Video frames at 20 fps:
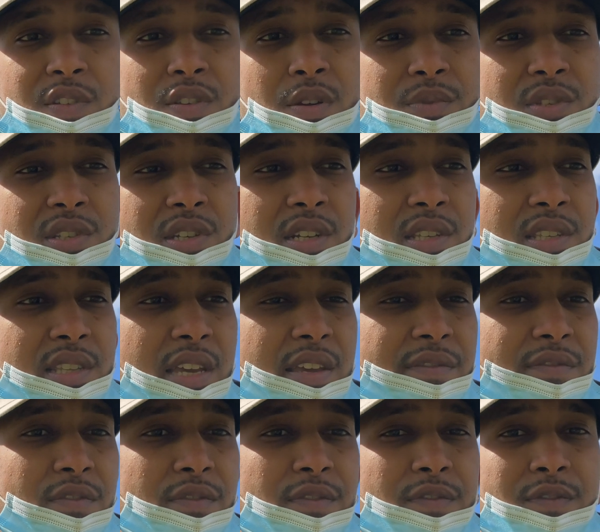I'm just going to stay
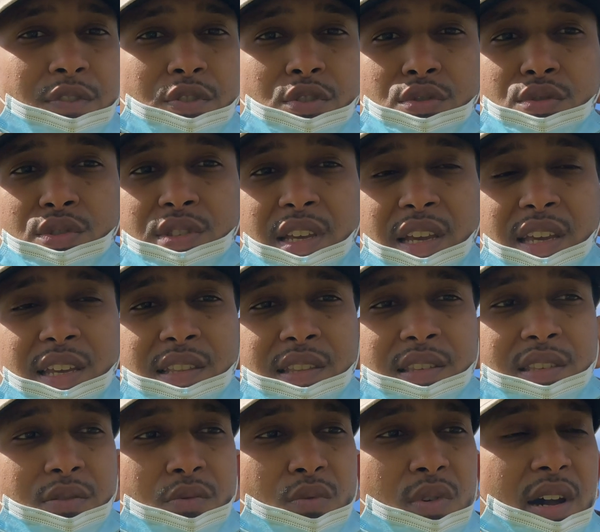for 2
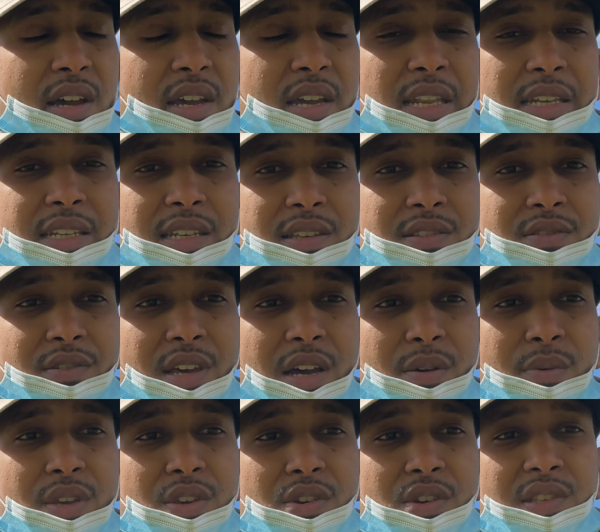seconds quiet so that
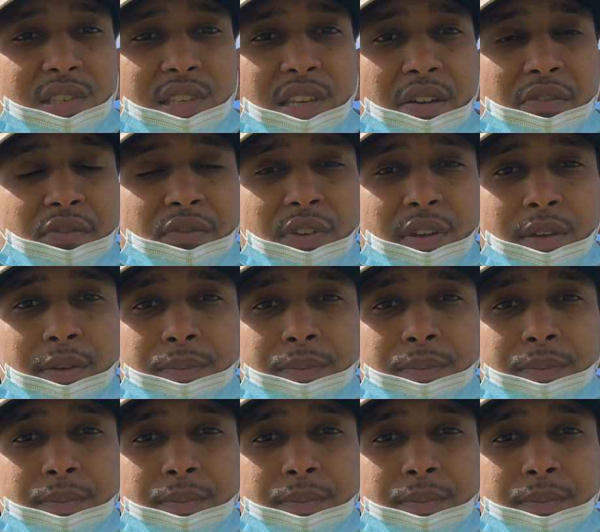way you can see everything.